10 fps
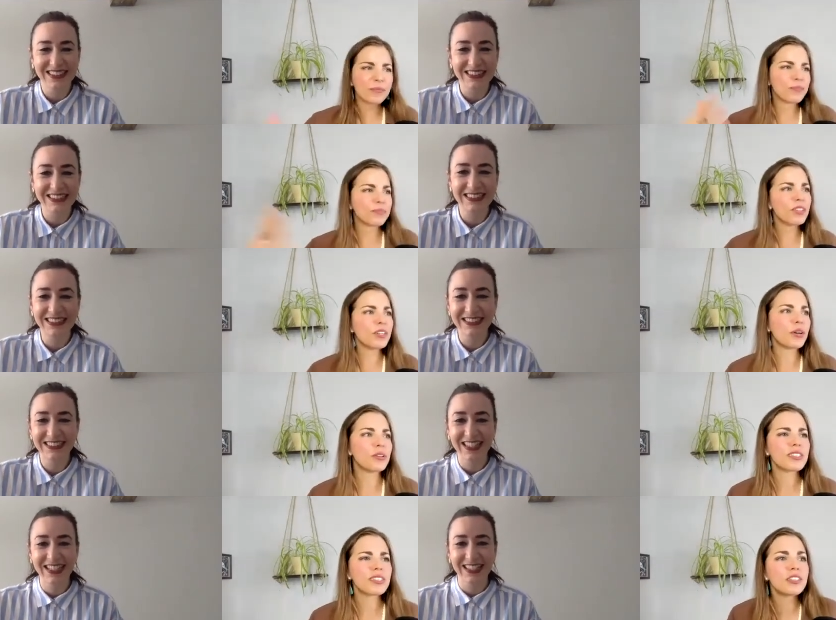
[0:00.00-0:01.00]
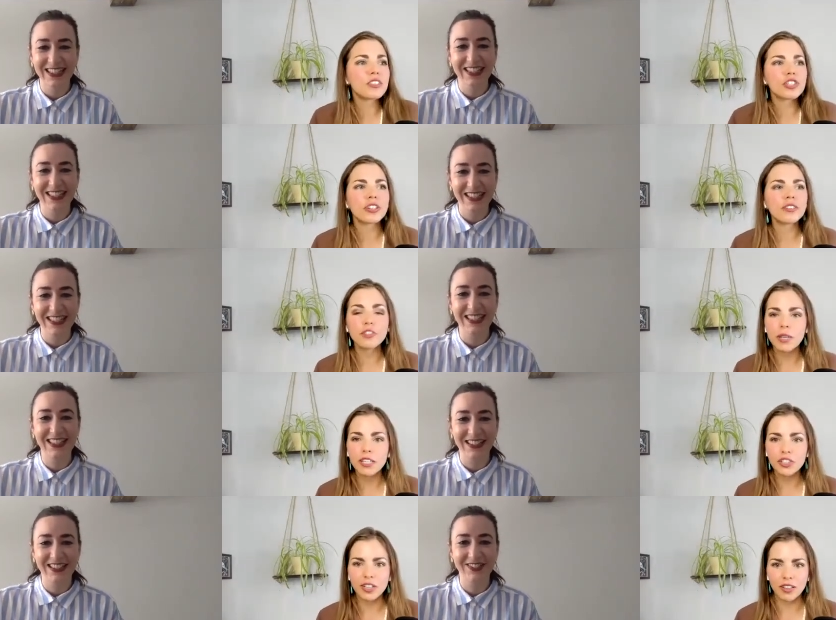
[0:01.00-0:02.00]
Speaker 1: You know, it's let's share
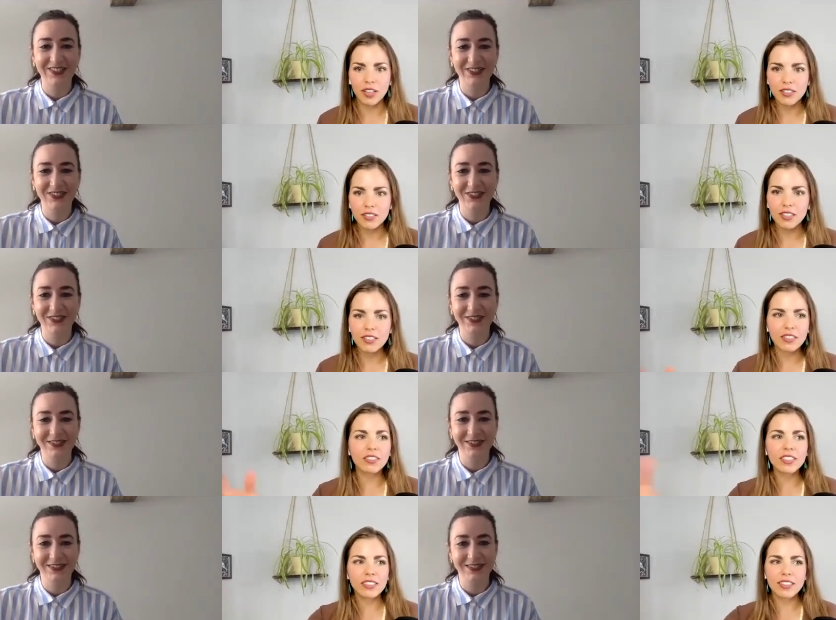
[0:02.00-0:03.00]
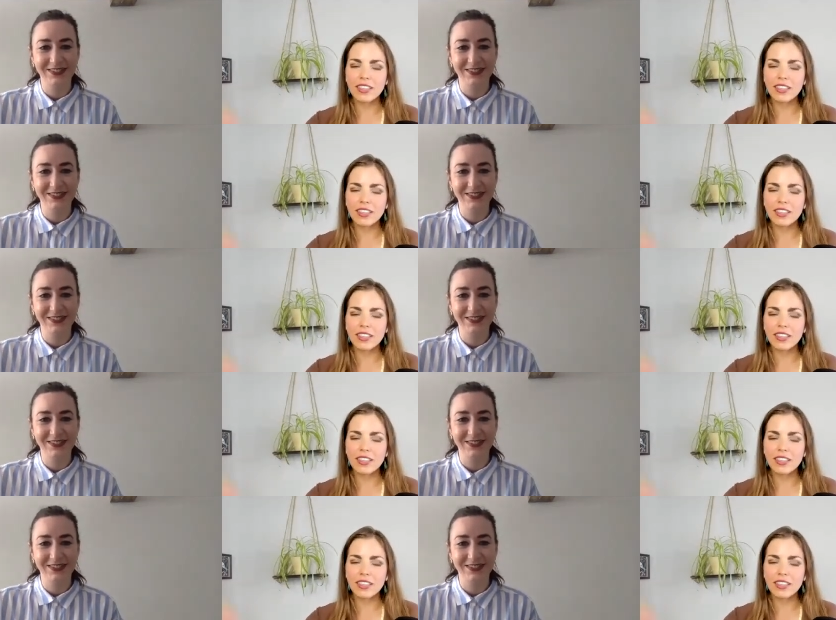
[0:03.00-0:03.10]
information. Let's elicit